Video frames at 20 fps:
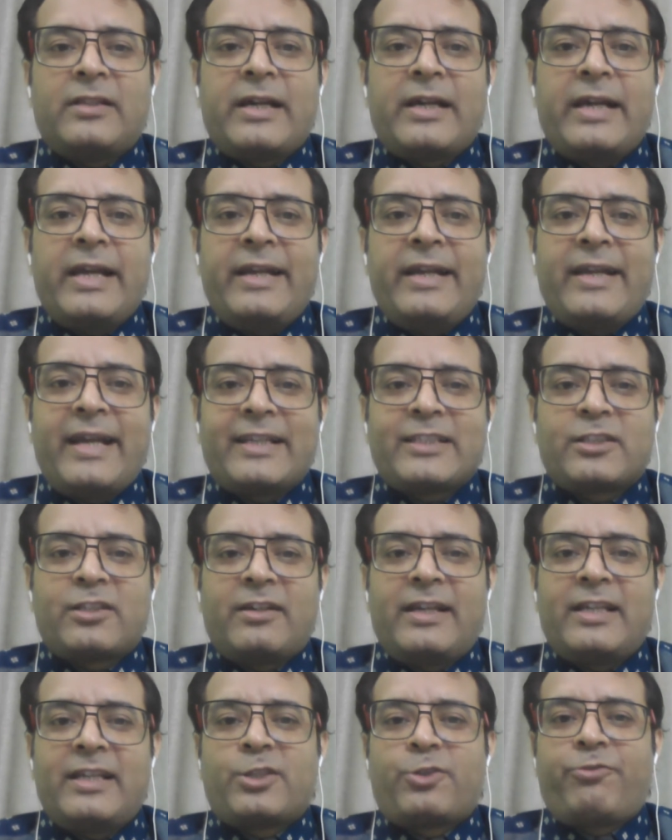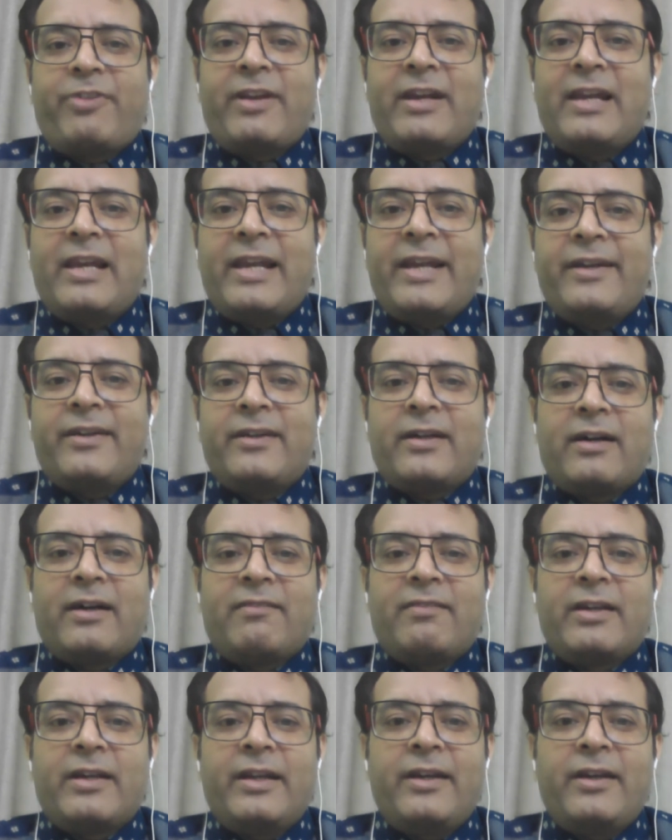the index is Finland.
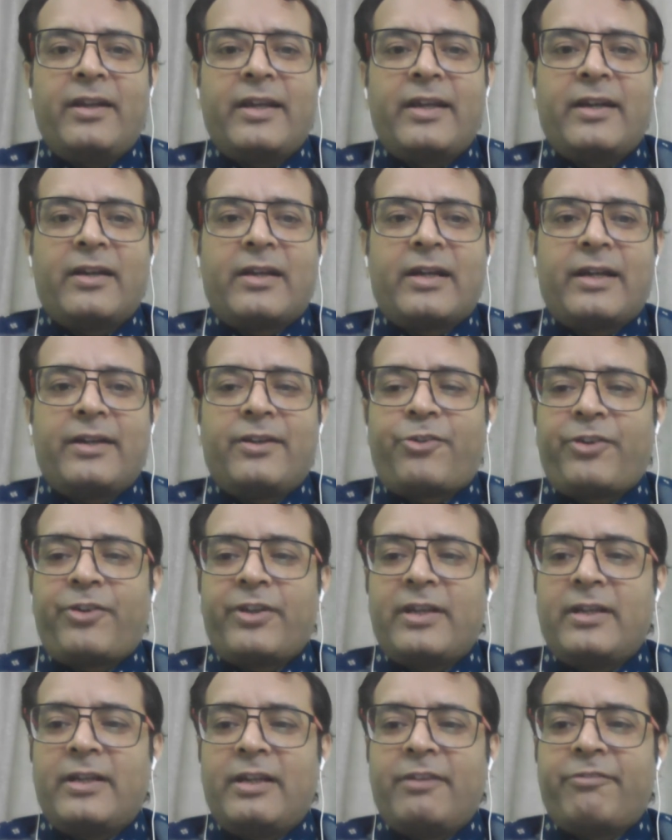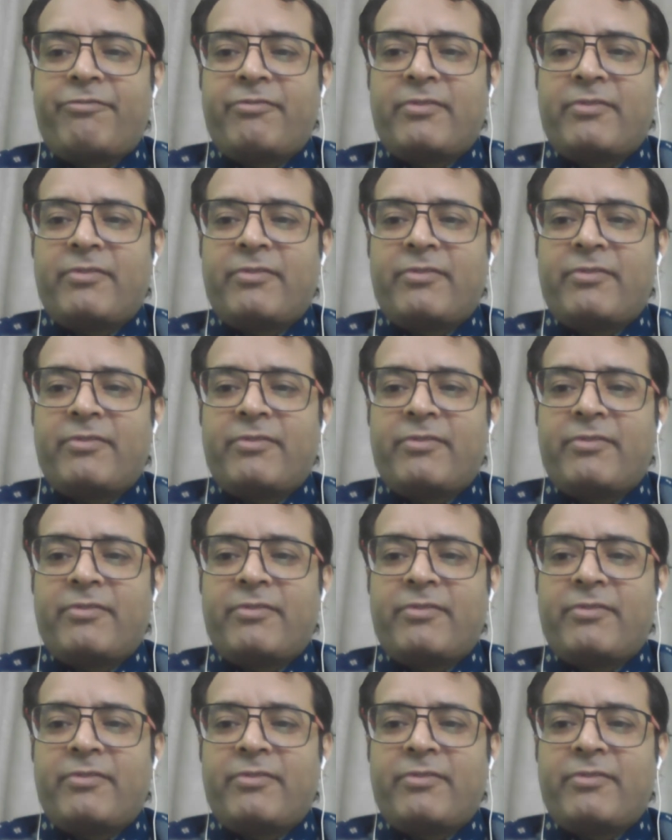Our Indian country,